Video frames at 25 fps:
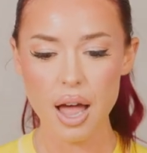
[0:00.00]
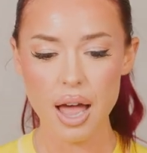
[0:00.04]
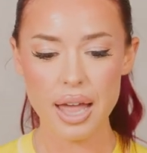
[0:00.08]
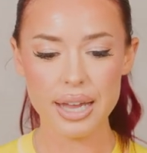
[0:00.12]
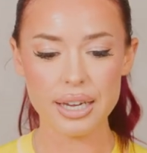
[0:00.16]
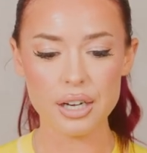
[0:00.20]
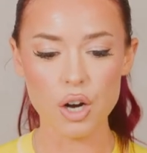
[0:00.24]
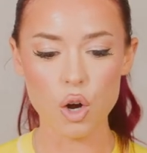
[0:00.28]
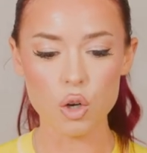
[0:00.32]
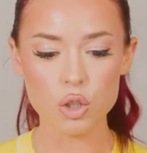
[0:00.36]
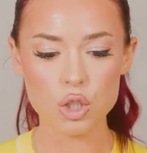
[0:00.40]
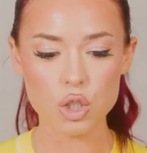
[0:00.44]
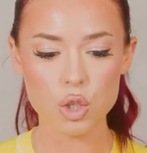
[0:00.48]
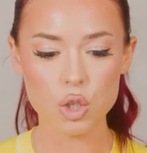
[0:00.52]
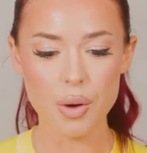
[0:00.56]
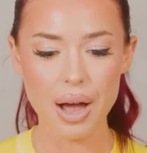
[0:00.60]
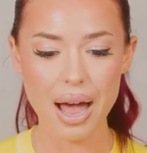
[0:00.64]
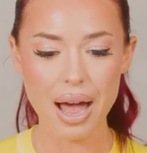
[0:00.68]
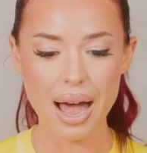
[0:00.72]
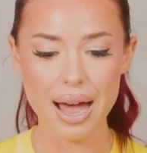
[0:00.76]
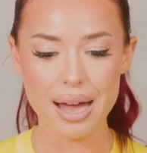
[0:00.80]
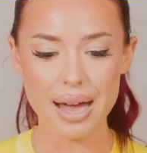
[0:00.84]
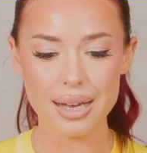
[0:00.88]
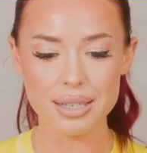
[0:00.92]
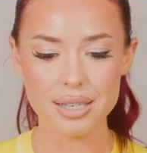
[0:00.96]
It also
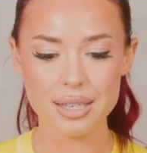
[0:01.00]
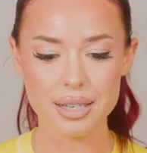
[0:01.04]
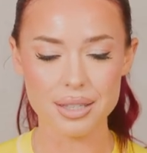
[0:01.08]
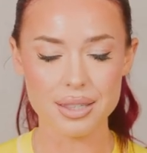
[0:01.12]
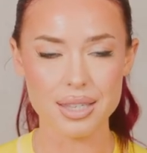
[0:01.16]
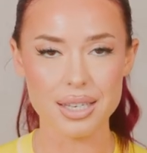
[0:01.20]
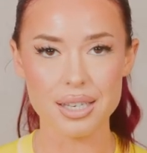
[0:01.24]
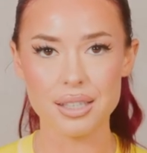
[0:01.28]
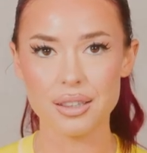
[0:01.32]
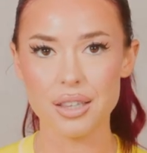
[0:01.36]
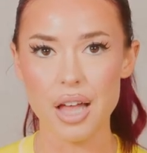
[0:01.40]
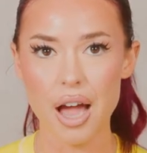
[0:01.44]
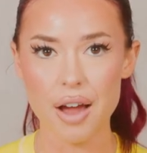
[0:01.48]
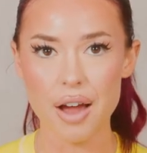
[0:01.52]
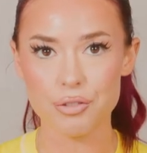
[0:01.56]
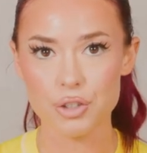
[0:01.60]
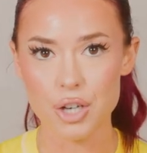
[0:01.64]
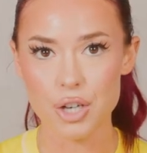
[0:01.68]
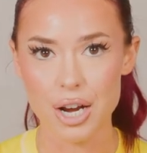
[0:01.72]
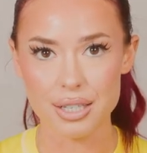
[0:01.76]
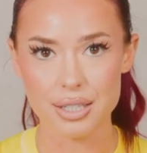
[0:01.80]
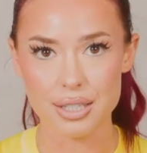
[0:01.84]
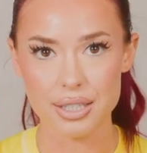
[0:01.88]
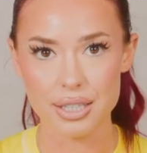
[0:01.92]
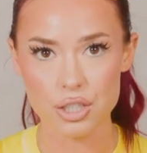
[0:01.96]
has the live
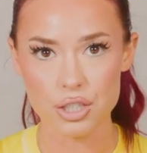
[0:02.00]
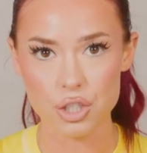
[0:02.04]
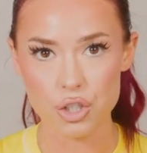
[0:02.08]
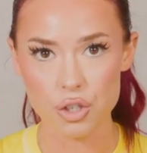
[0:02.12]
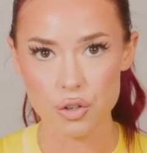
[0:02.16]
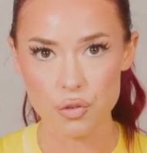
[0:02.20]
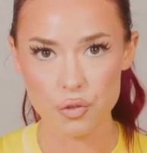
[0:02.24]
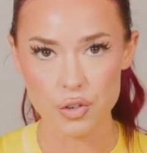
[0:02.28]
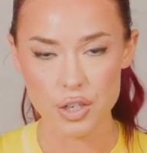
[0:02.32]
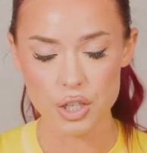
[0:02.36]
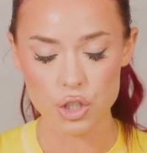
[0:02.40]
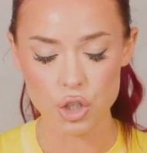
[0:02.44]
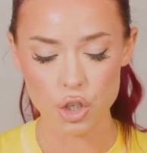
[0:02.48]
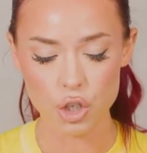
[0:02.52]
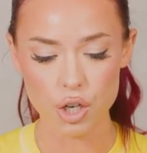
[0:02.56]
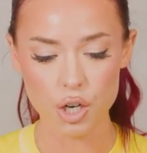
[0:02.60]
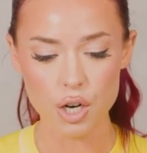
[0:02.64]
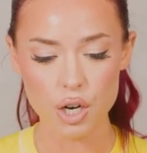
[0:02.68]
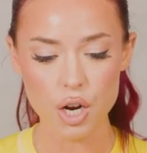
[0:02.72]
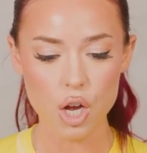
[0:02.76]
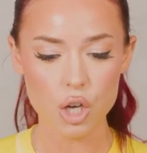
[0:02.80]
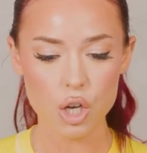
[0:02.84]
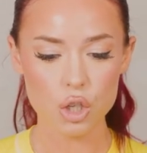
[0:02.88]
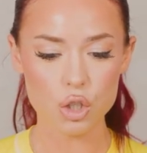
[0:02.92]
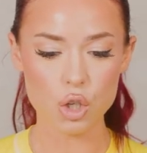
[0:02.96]
translation feature.